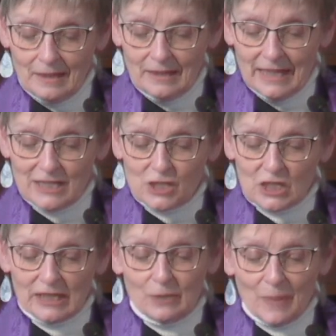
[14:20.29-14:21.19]
They
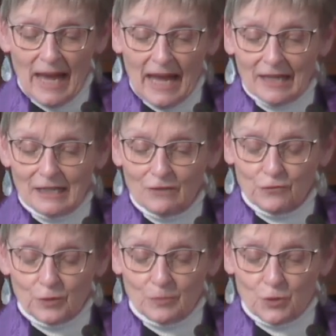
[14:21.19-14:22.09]
sleep hanging
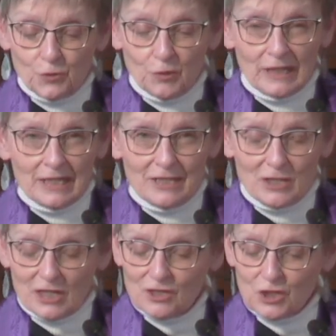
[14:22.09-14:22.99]
from
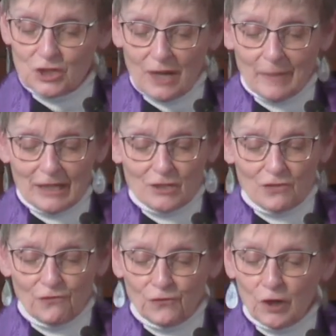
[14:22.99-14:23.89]
trees, stomachs
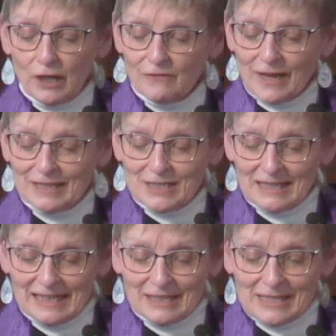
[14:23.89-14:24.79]
full of hunted
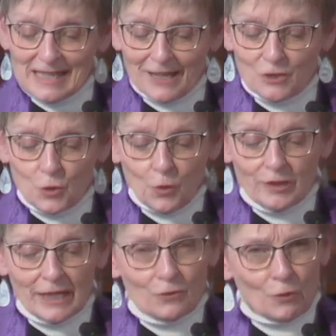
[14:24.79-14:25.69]
insects, or
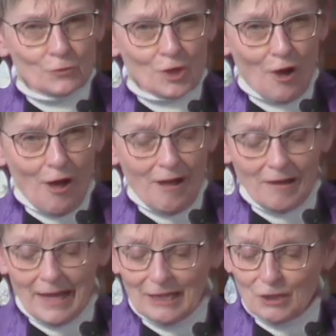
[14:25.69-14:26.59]
they grow tall
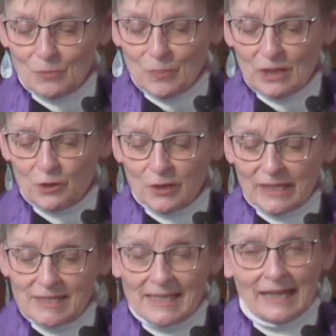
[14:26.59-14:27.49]
and
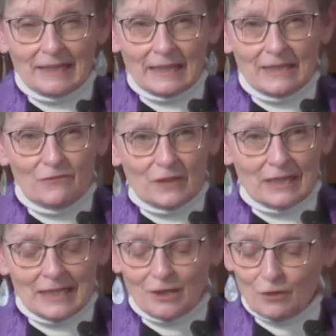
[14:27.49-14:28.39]
imperious and leafy
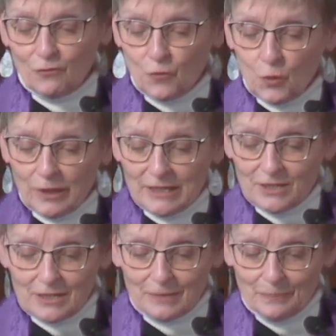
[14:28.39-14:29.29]
in the forest.